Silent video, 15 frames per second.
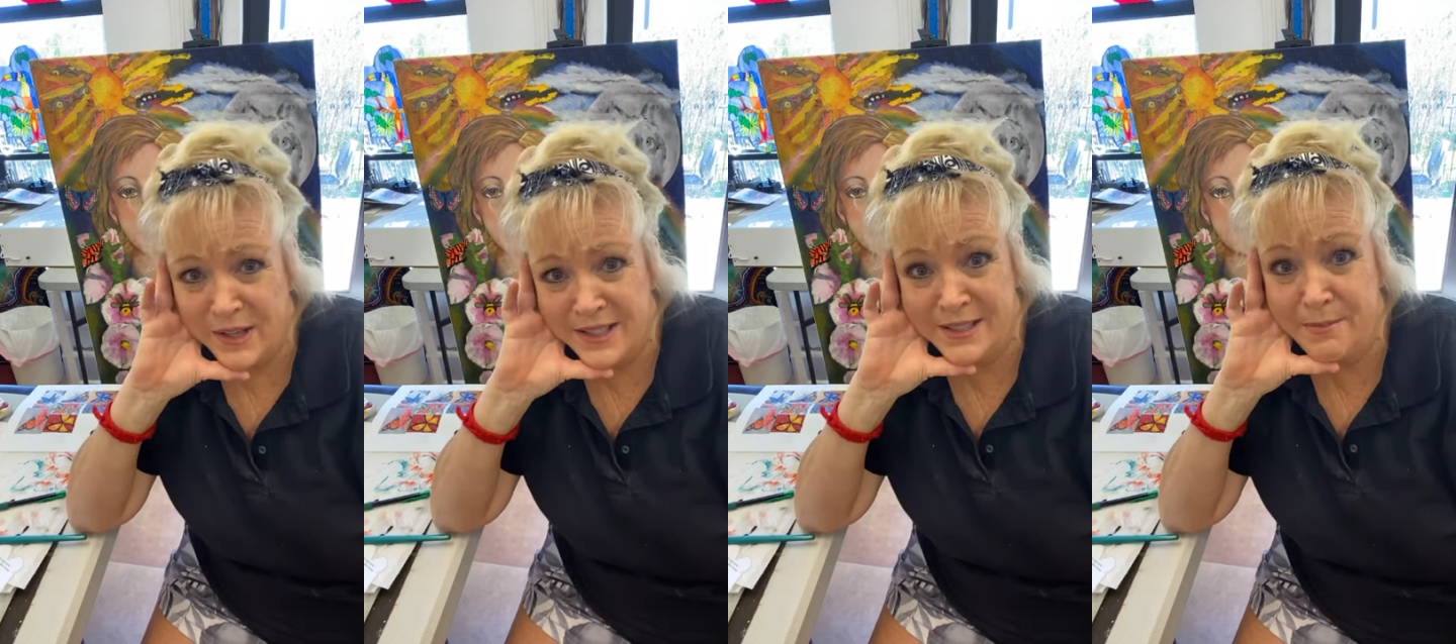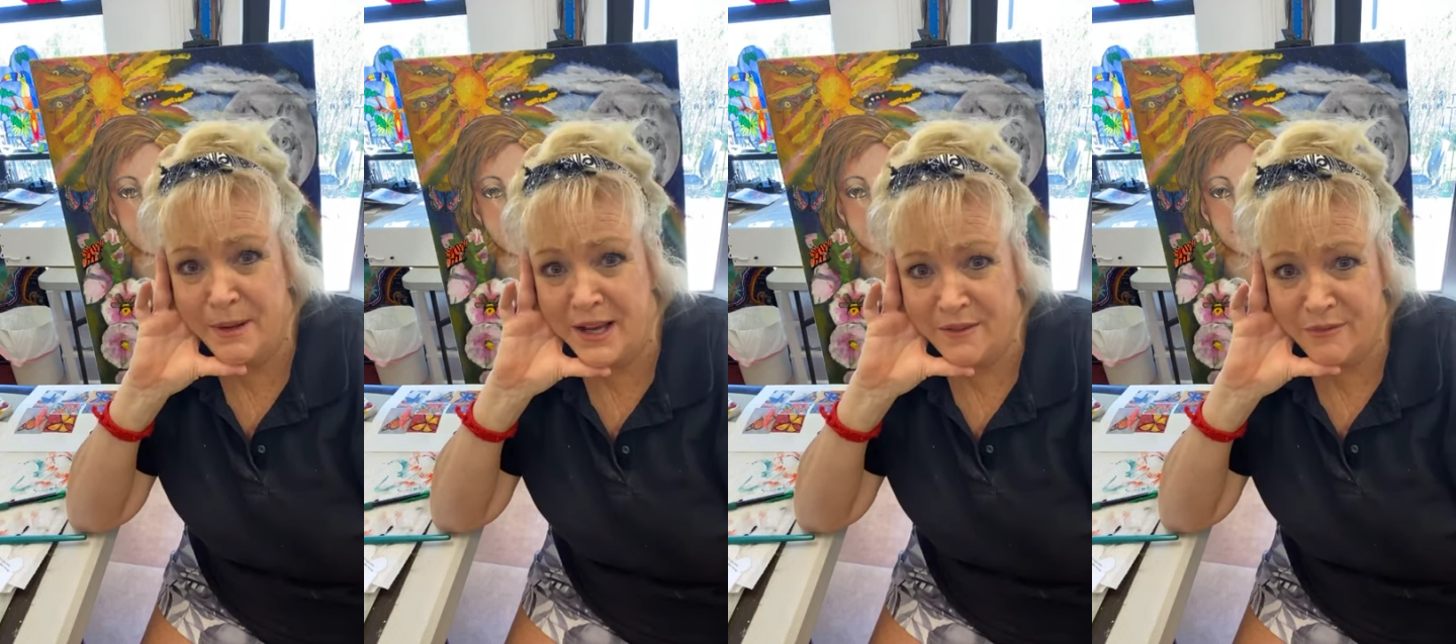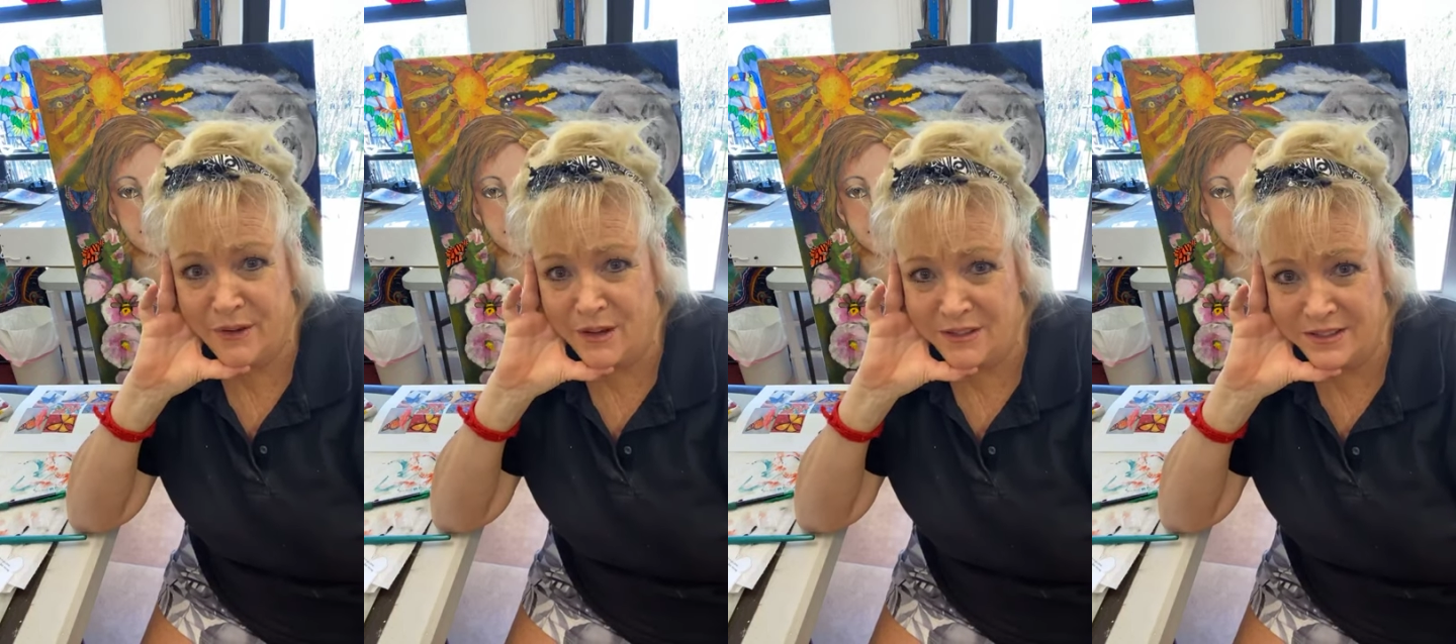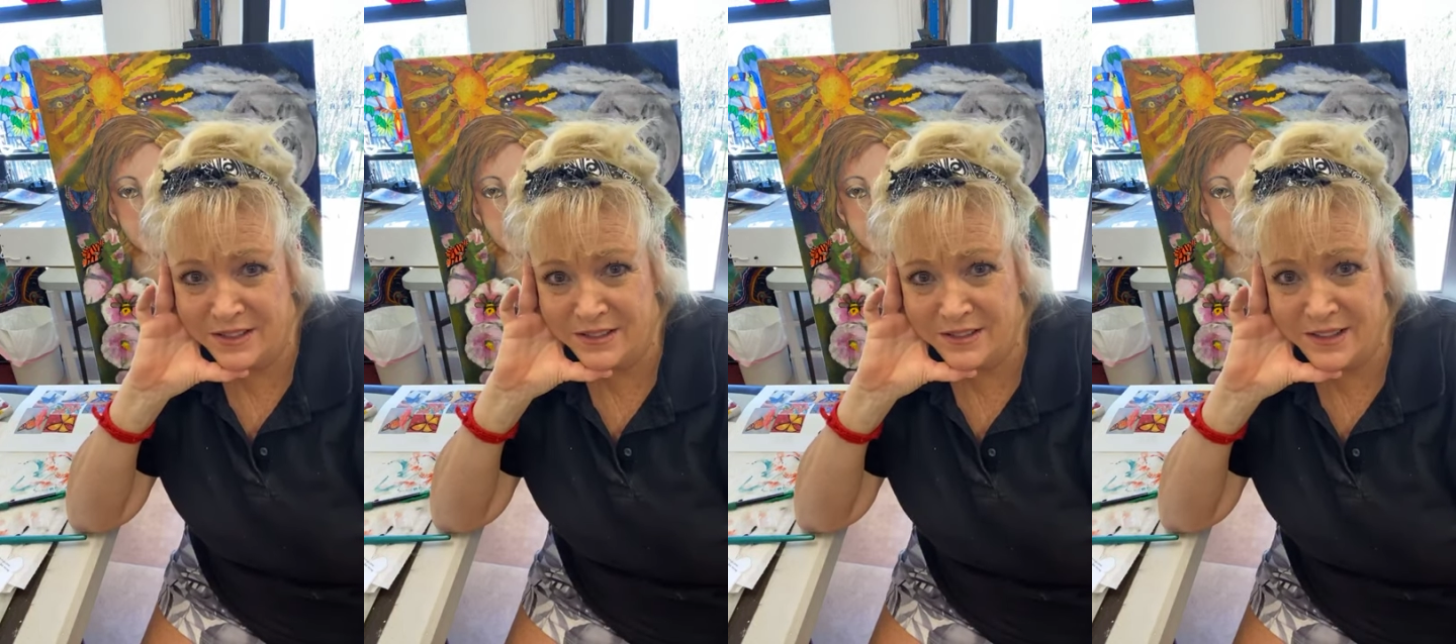it's my
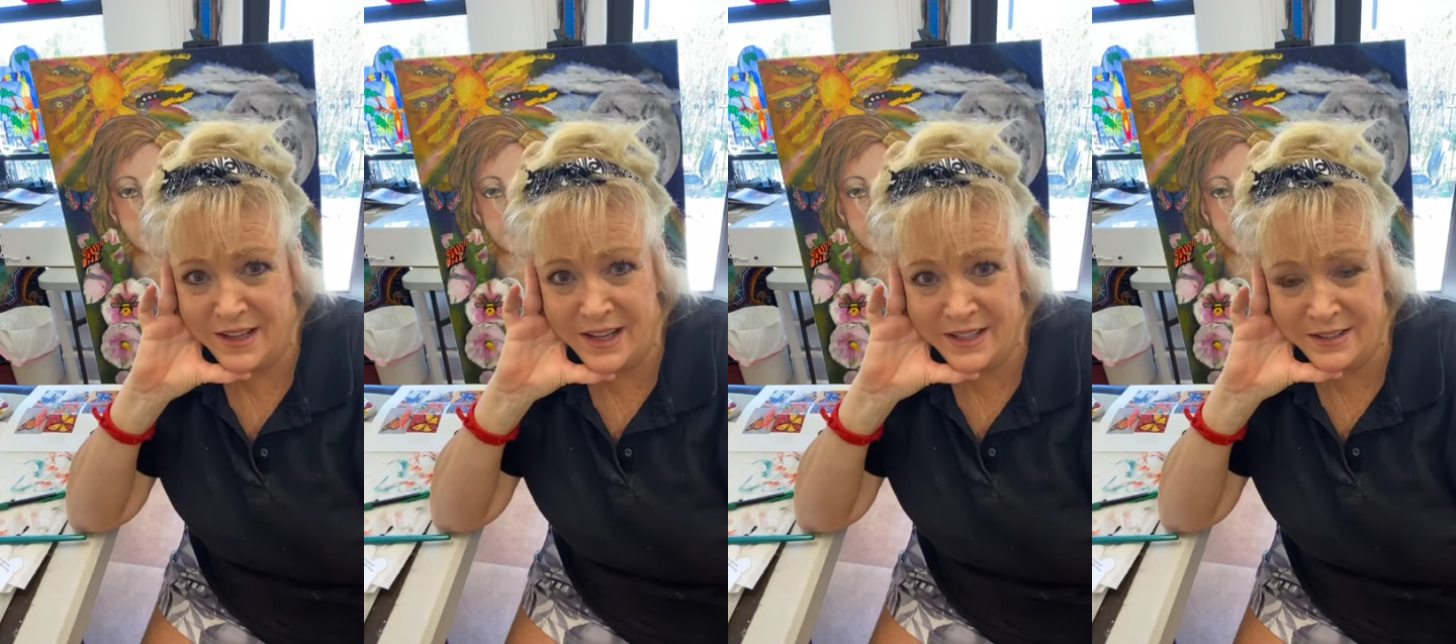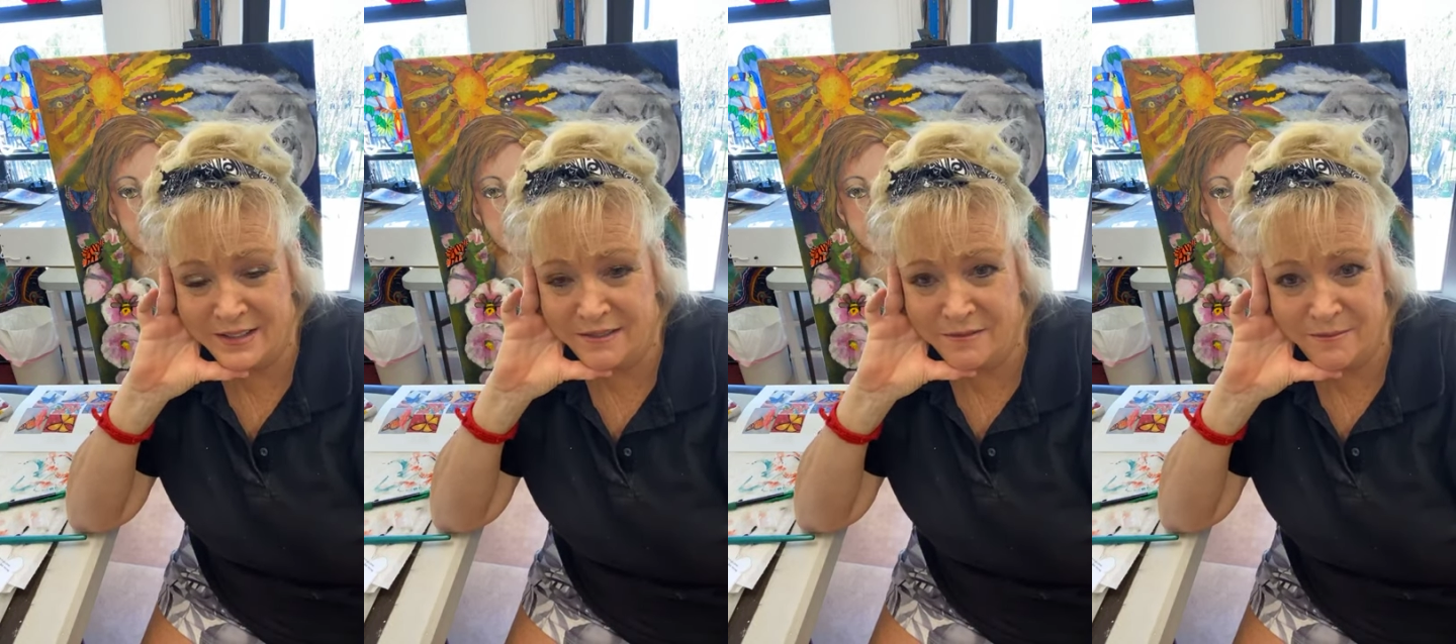fault. I